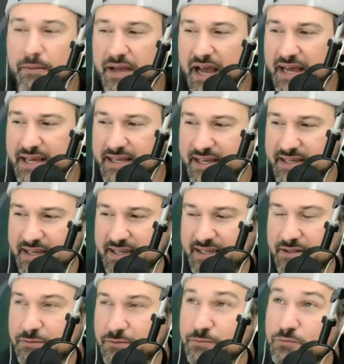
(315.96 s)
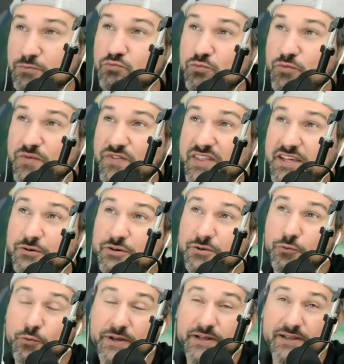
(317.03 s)
I mean, I I don't think you
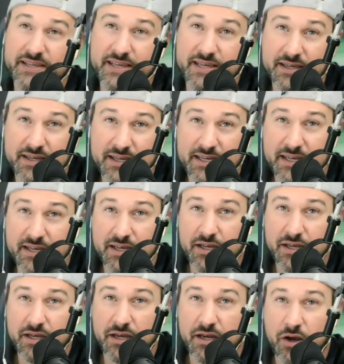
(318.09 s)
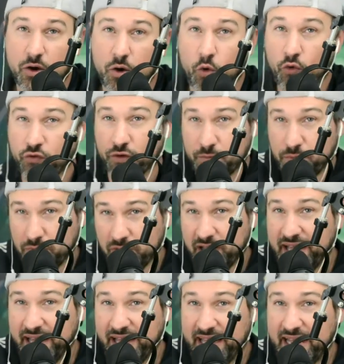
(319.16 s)
can really
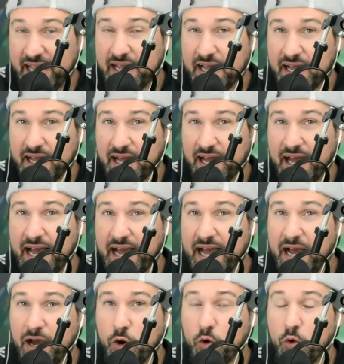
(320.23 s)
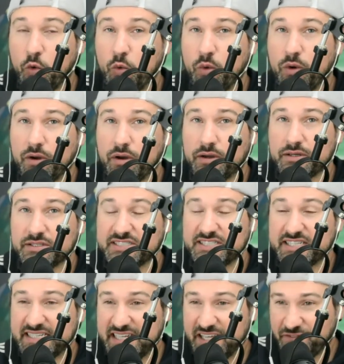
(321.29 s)
overplay how
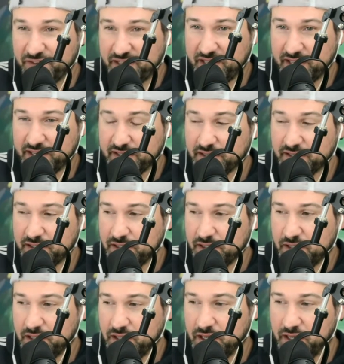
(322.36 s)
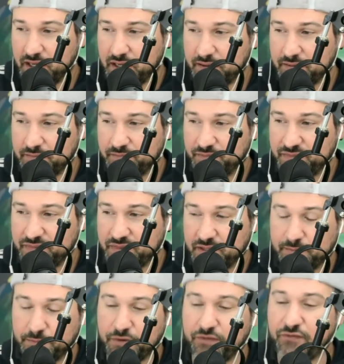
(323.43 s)
significant uh
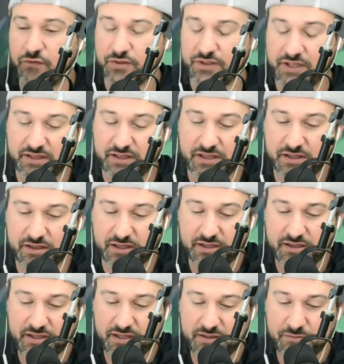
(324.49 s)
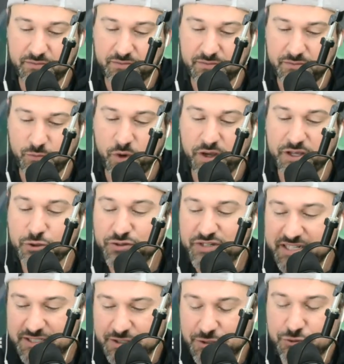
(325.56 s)
the, perf- the, the the what you
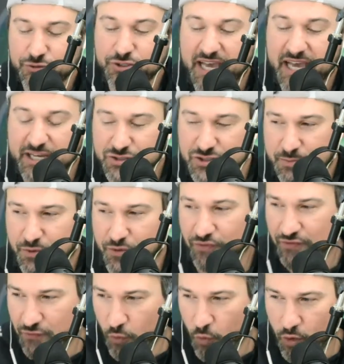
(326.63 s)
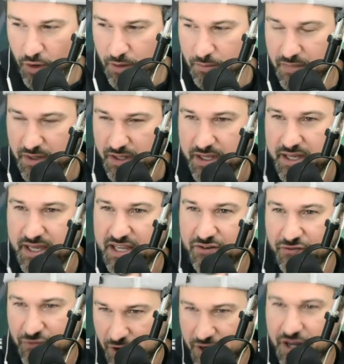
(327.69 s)
need to do to actually perform mm-hmm. in
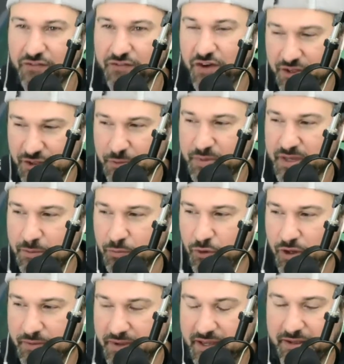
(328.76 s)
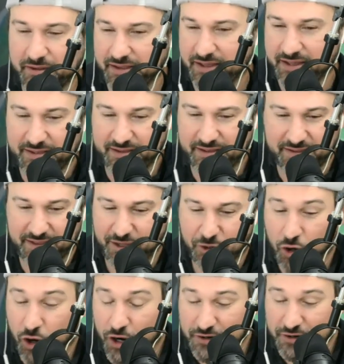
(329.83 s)
front of other people. I mean, uh, mm-hmm.
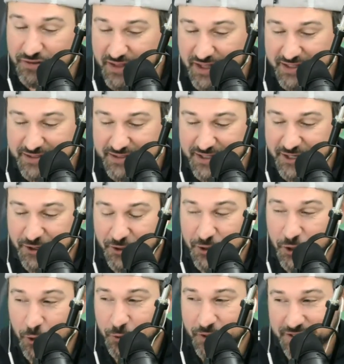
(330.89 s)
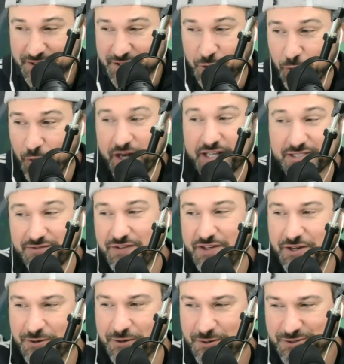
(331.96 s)
there are things that are known as the greatest
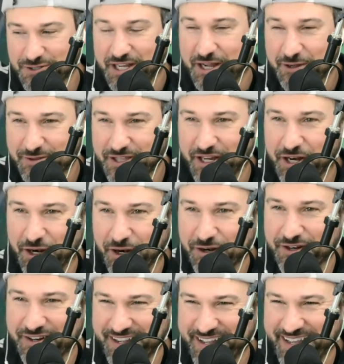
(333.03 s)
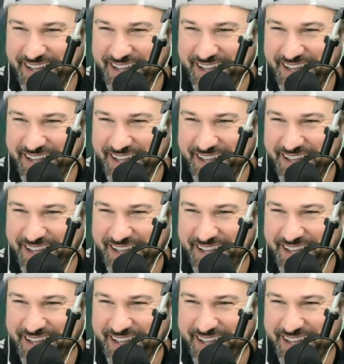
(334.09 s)
fears out there. Yeah.